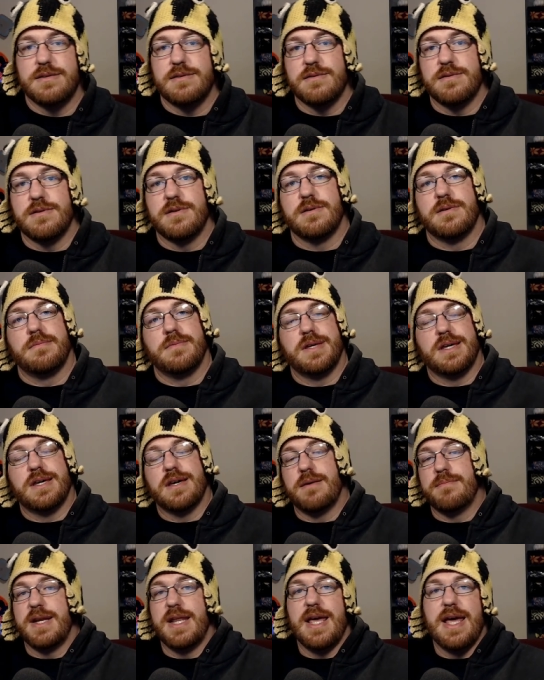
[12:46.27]
so they're going to be
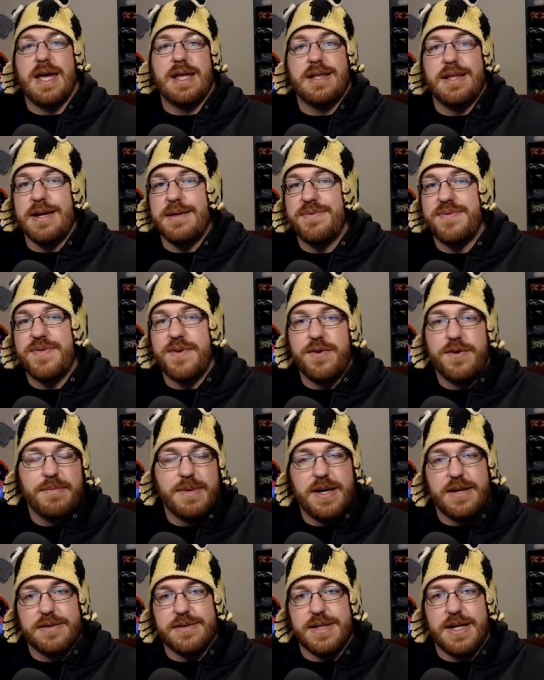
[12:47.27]
coming at like 30
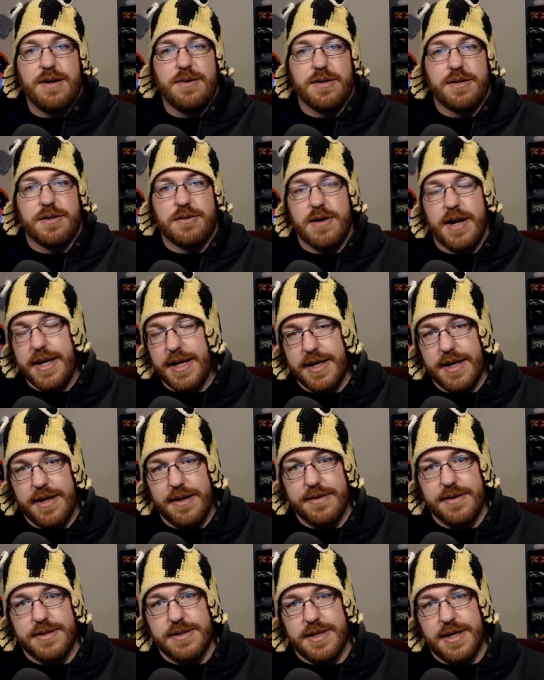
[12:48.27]
miles an hour, cranking
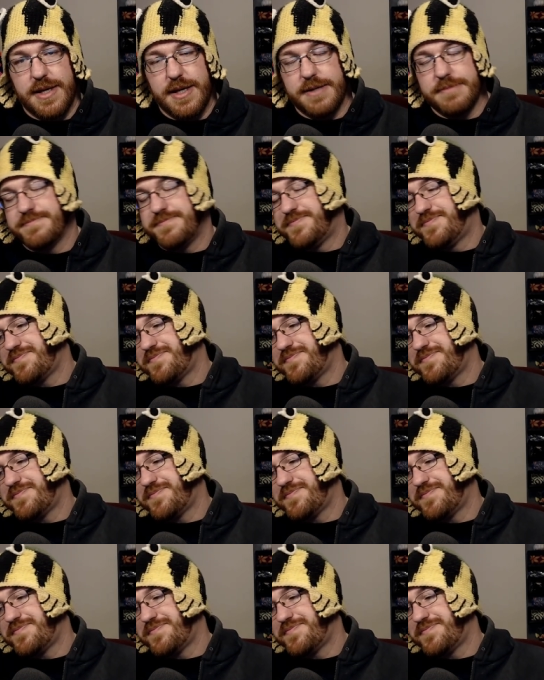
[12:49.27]
on this thing.